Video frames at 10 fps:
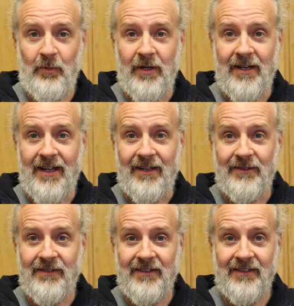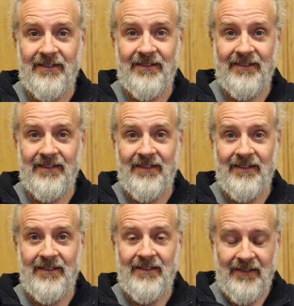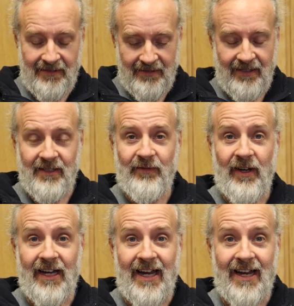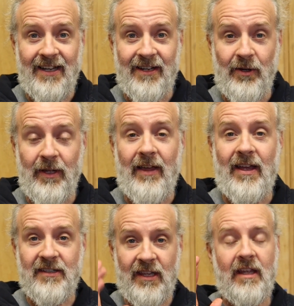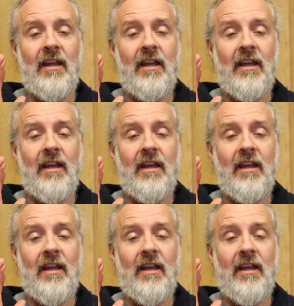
nice. That's very handy. Okay, this